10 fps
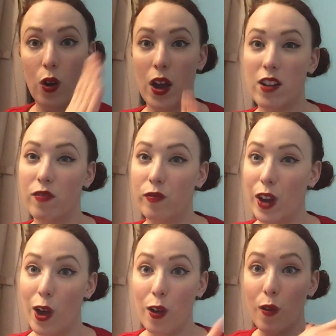kind of
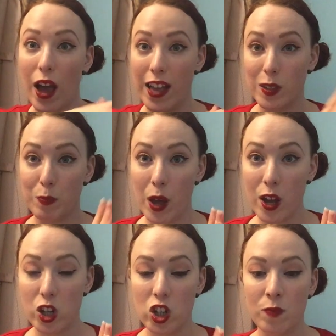flow as
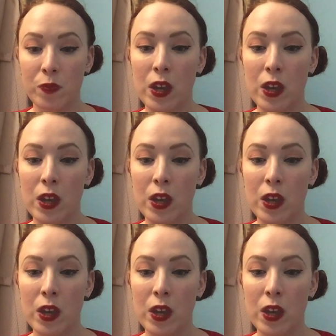much.